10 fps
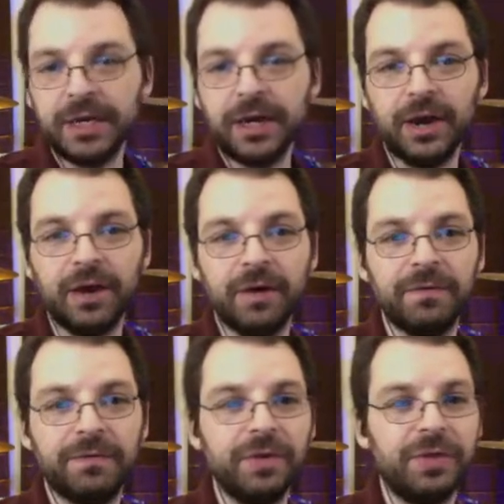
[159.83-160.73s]

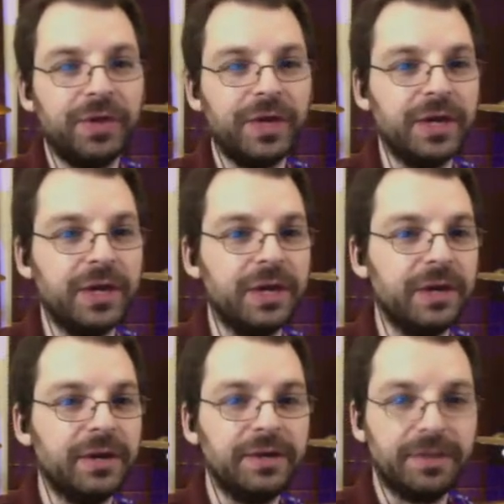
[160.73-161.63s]
of
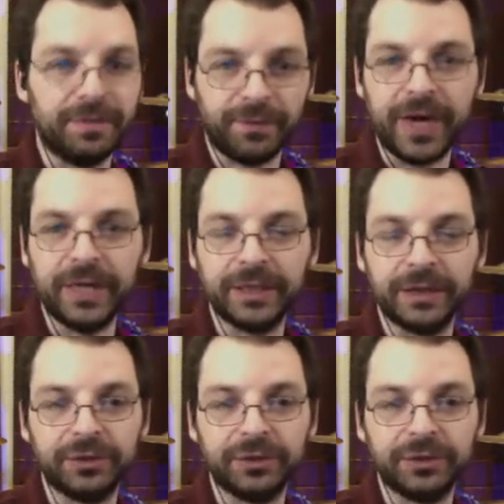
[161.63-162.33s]
the phrase there.